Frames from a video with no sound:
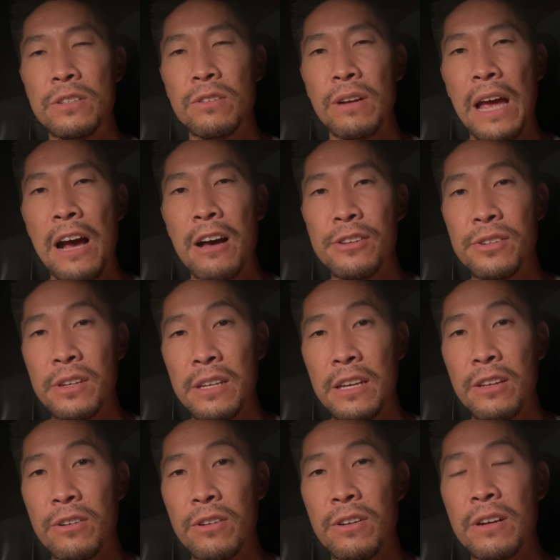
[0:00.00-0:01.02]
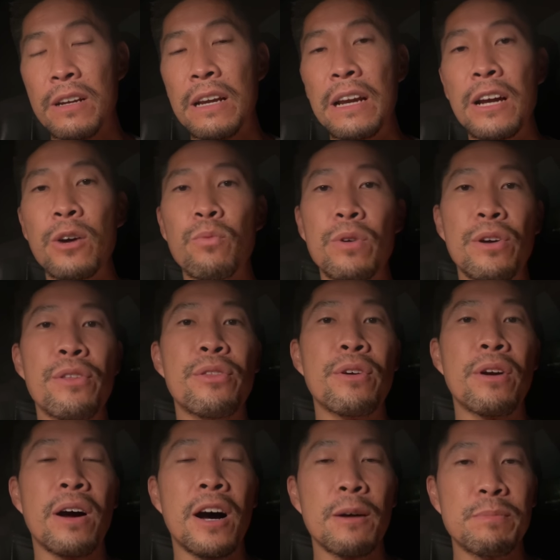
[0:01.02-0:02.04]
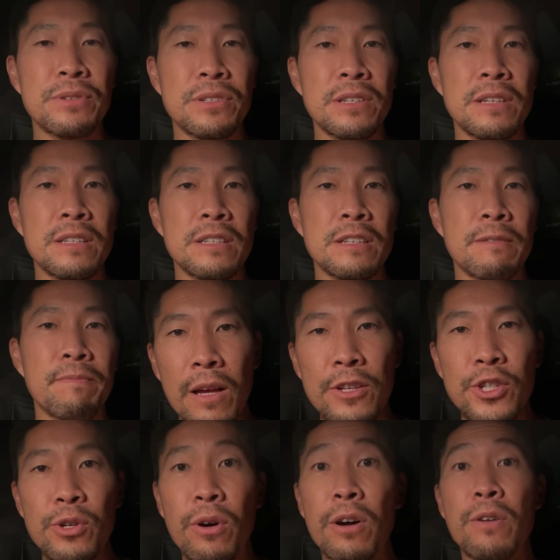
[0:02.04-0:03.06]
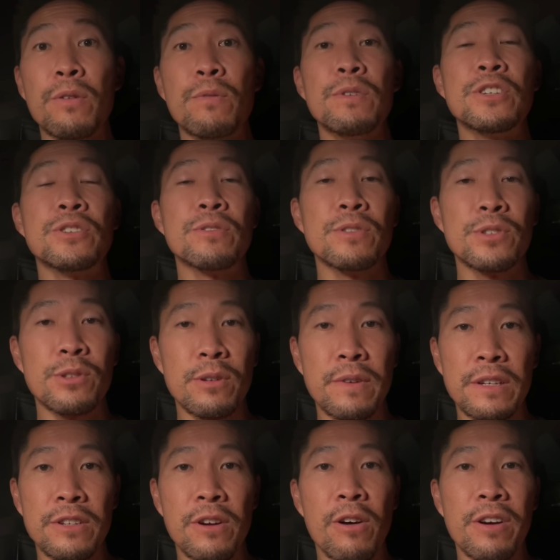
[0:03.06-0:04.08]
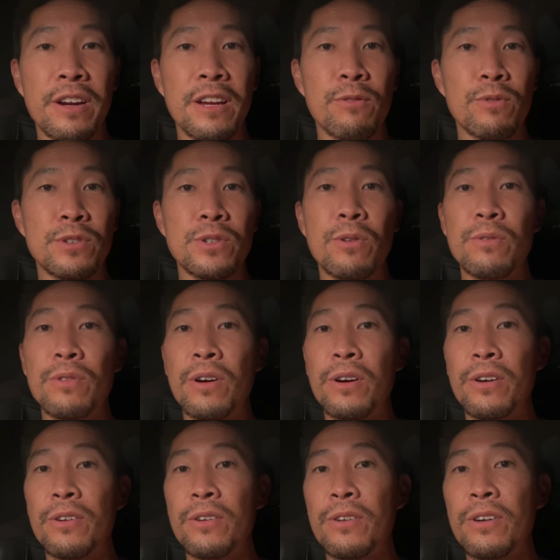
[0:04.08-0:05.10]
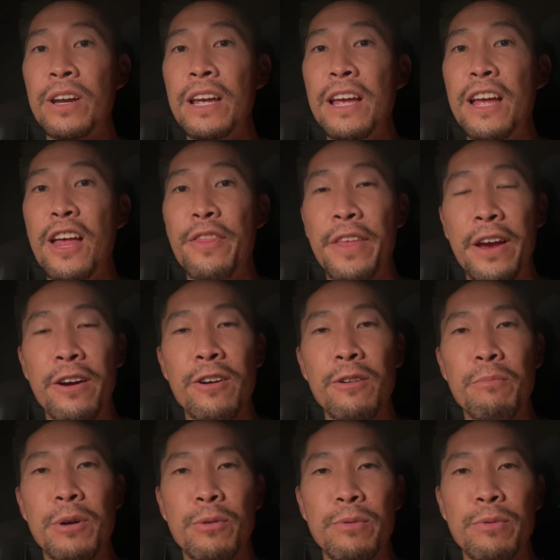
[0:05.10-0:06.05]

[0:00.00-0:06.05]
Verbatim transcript: their outside hitter with their opposite. So our original serving target was no longer there, but